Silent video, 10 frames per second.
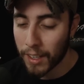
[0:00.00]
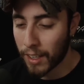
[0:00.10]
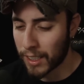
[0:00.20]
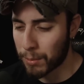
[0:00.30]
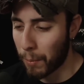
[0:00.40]

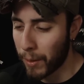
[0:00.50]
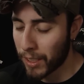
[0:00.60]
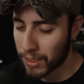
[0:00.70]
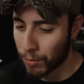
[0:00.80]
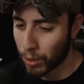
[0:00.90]
because my
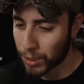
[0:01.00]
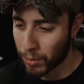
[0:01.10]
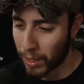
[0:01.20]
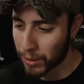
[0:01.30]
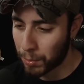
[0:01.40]
parents divorced when
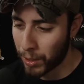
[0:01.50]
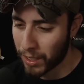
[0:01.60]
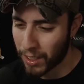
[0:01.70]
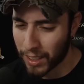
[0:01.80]
I was pretty young.